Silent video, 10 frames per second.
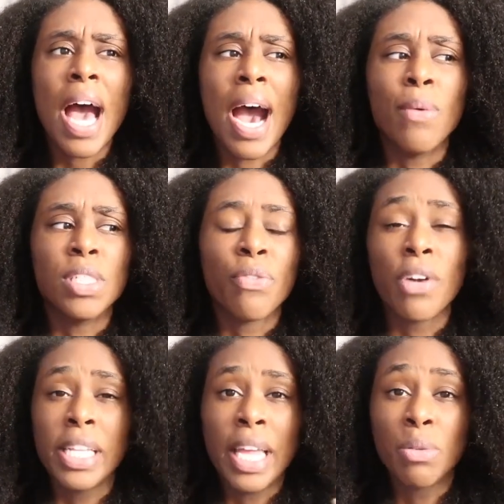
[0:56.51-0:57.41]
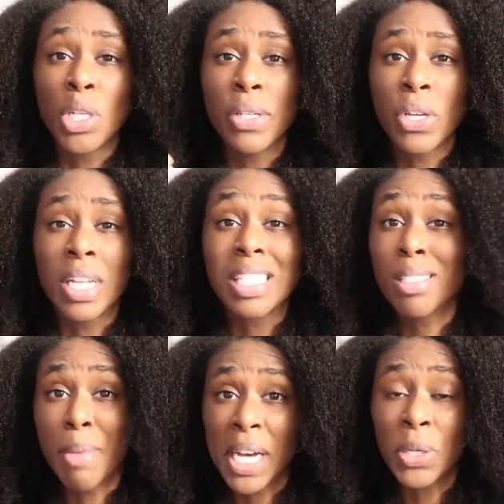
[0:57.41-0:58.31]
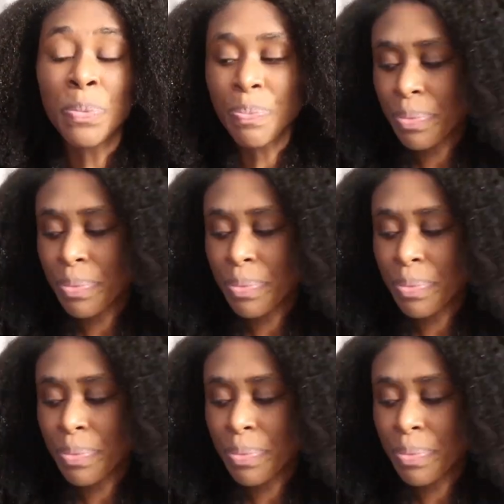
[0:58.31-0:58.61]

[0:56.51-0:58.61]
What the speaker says: I was afraid that it was always gonna smell.